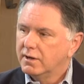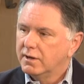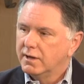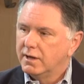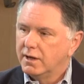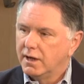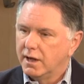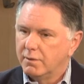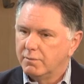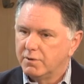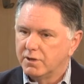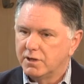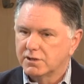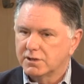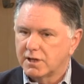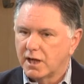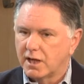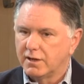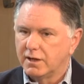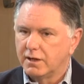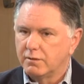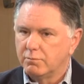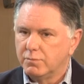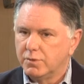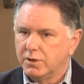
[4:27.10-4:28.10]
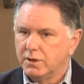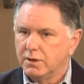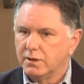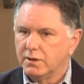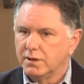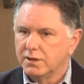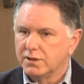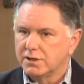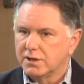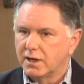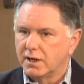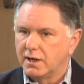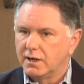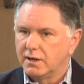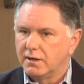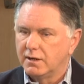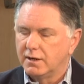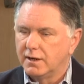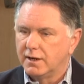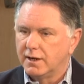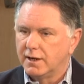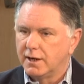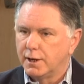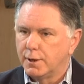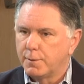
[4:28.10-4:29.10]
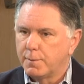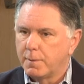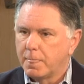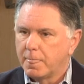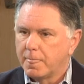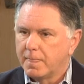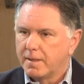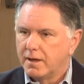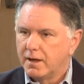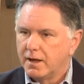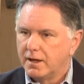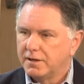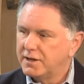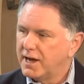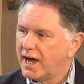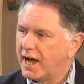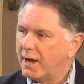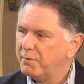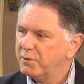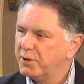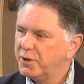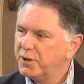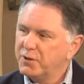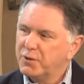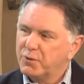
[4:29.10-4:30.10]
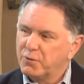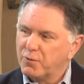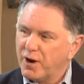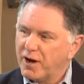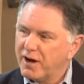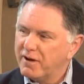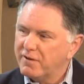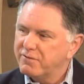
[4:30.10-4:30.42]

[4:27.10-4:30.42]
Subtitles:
because I think Bill is a diamond in the rough.